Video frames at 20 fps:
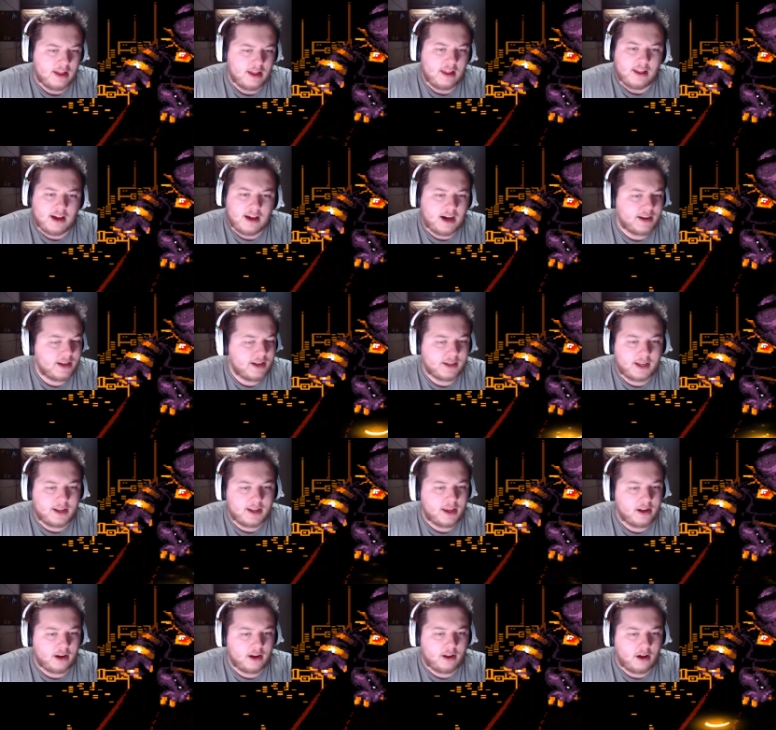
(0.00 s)
I didn't get
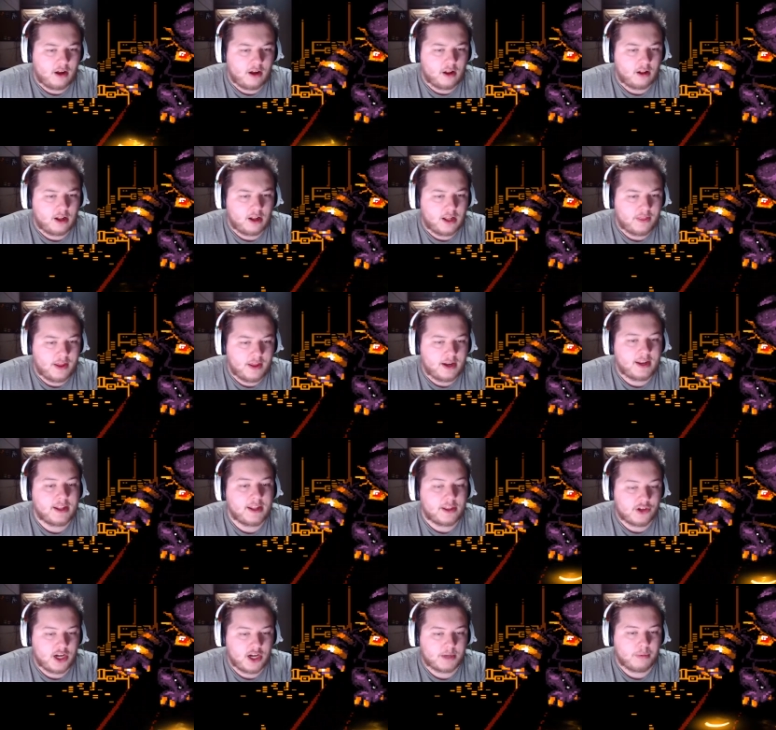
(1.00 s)
hit at all, and then hit the
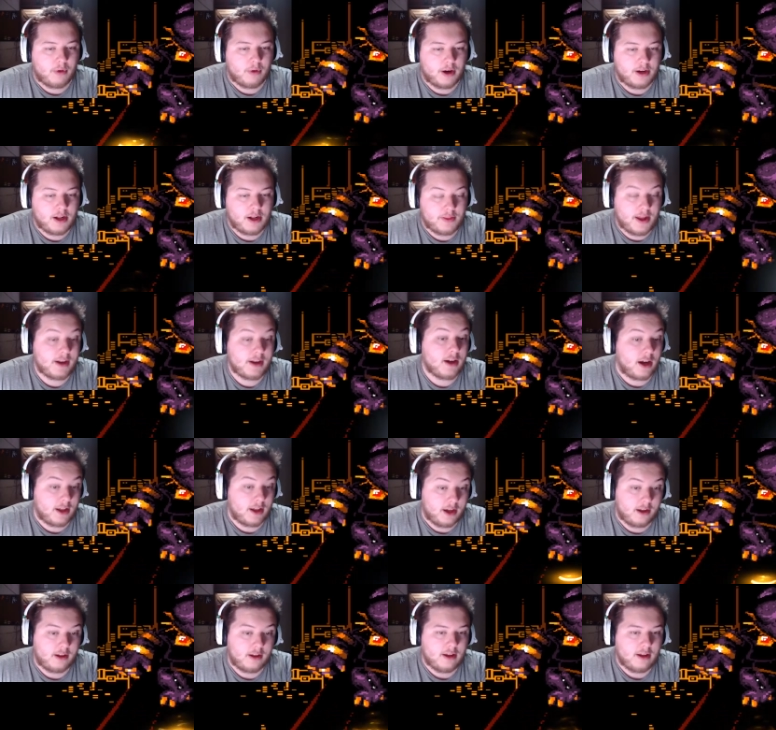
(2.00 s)
checkpoint, and then got
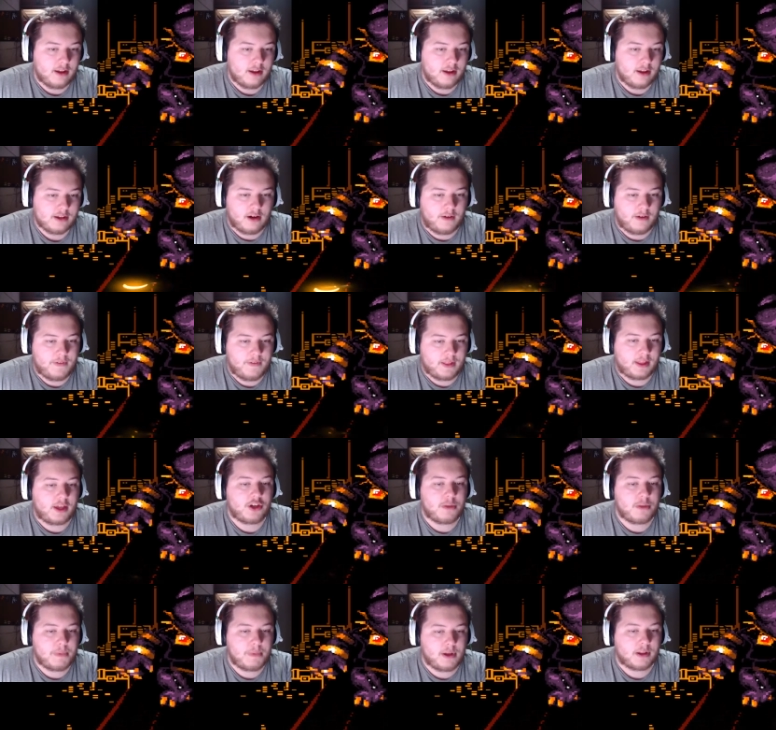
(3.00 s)
hit. So I feel like I
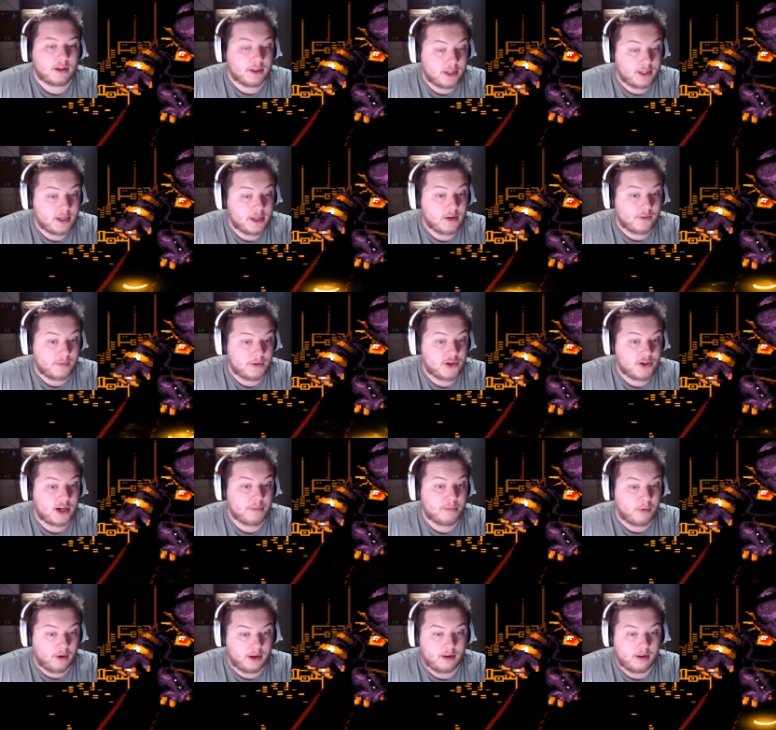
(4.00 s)
should be able to continue from the
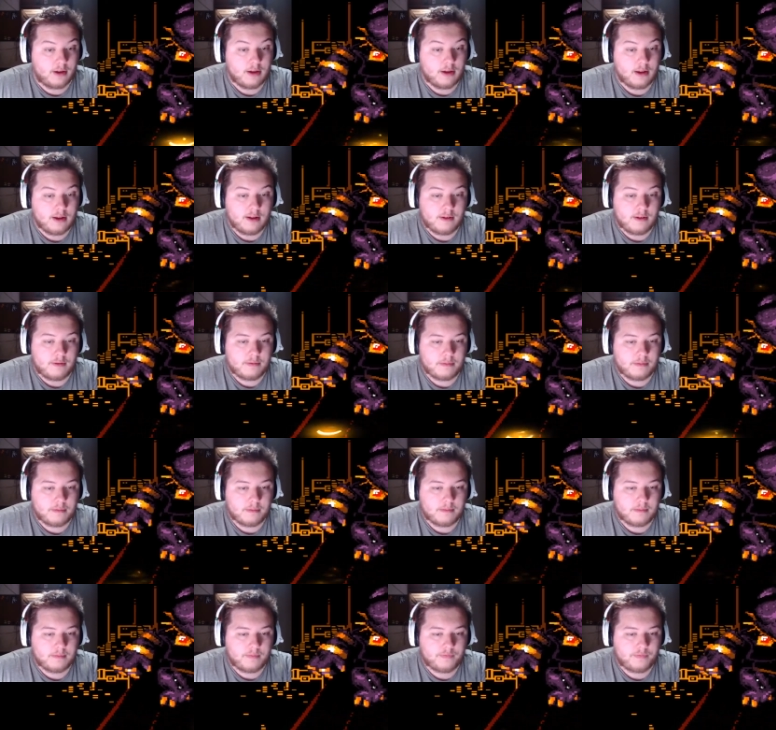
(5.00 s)
checkpoint.
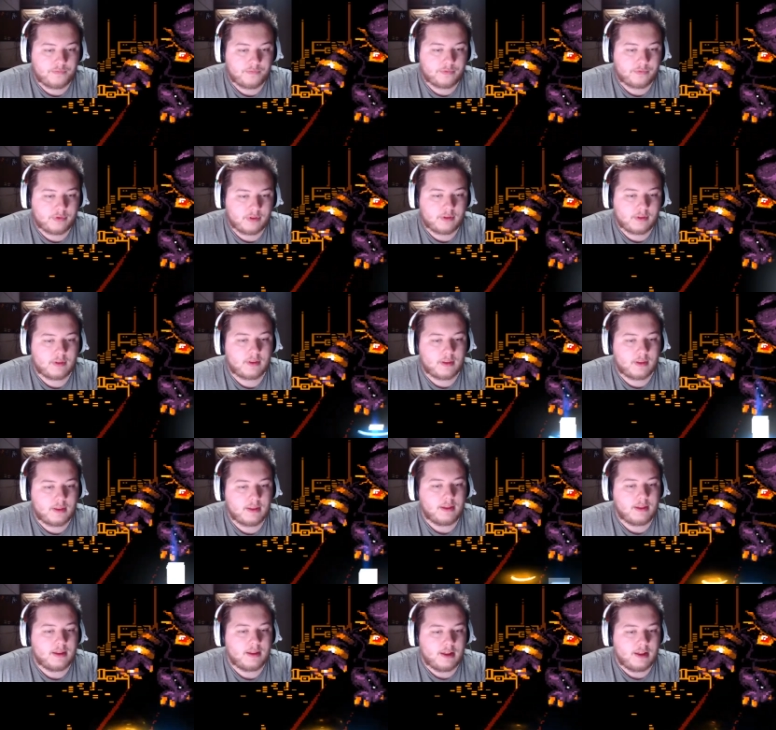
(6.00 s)

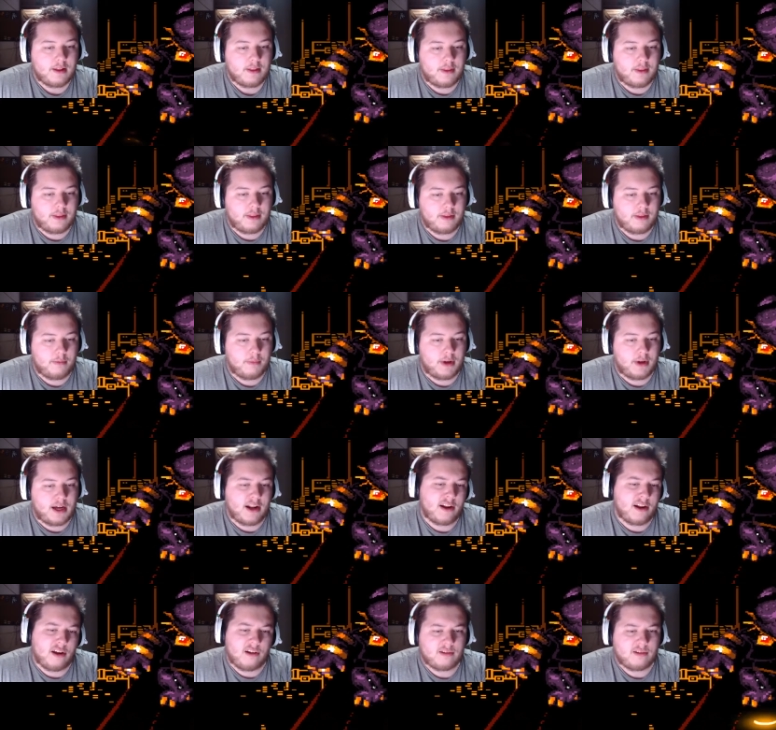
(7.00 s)
But I
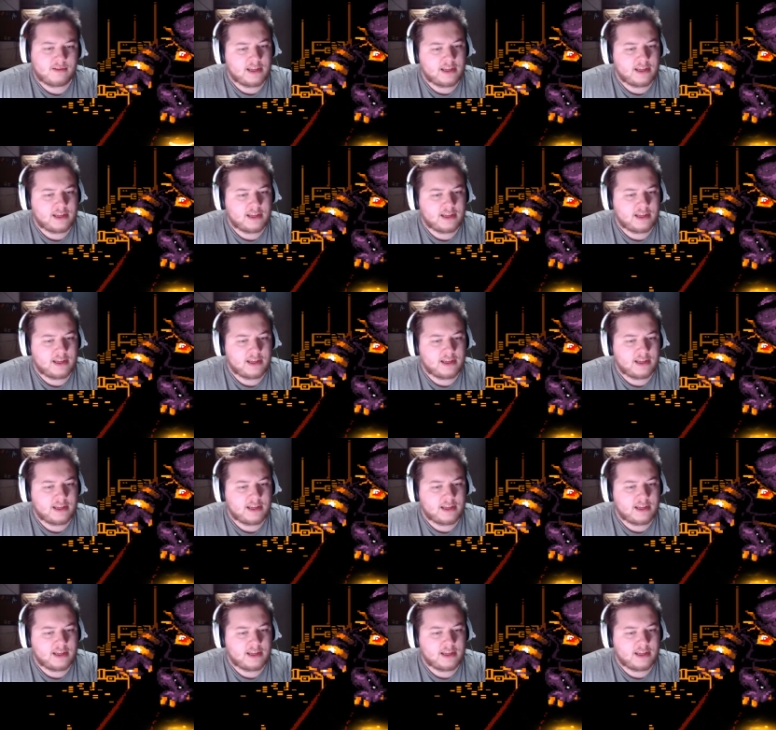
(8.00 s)
don't know.